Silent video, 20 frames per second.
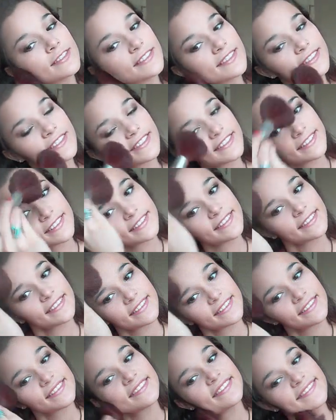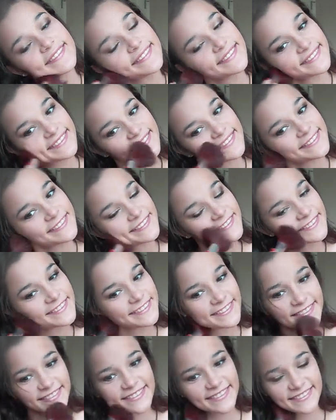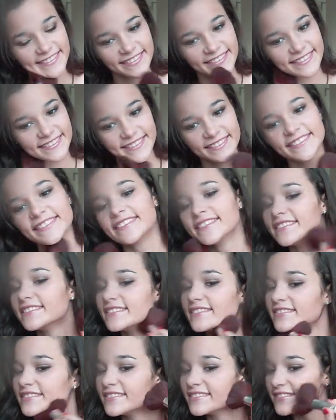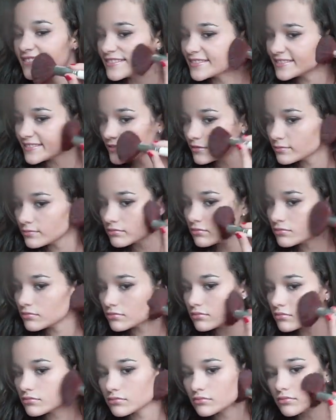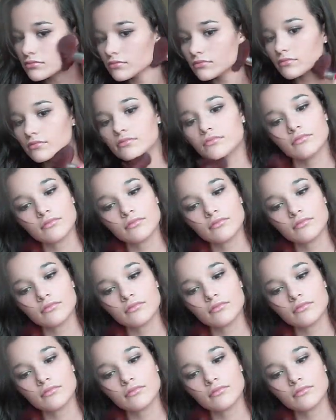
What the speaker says: (no one is talking)